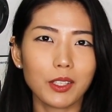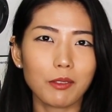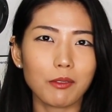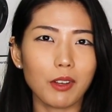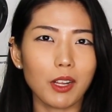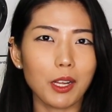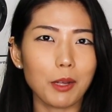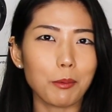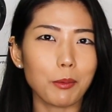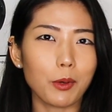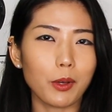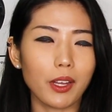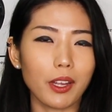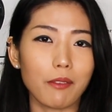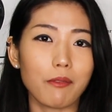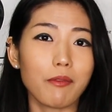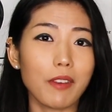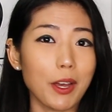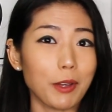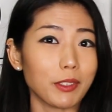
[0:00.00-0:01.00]
Fall Out Boy
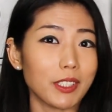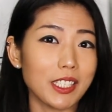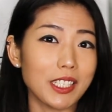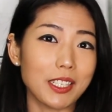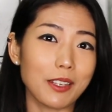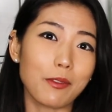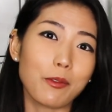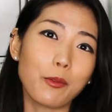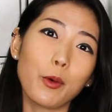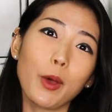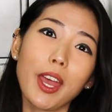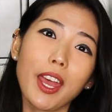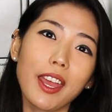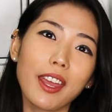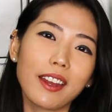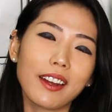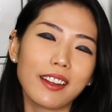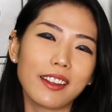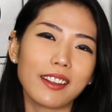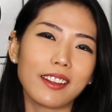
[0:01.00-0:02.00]
and Fountains of
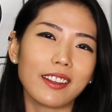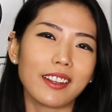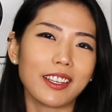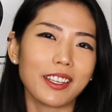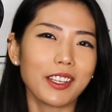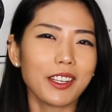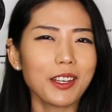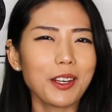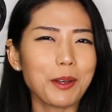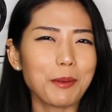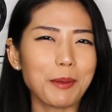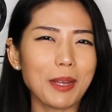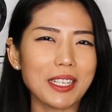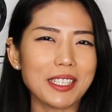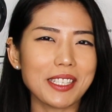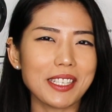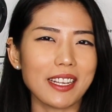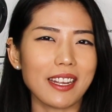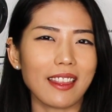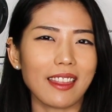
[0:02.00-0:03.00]
Wayne, and
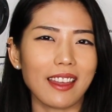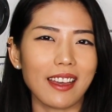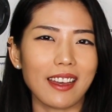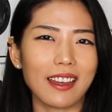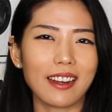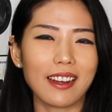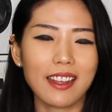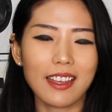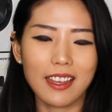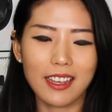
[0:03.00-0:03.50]
bands like that.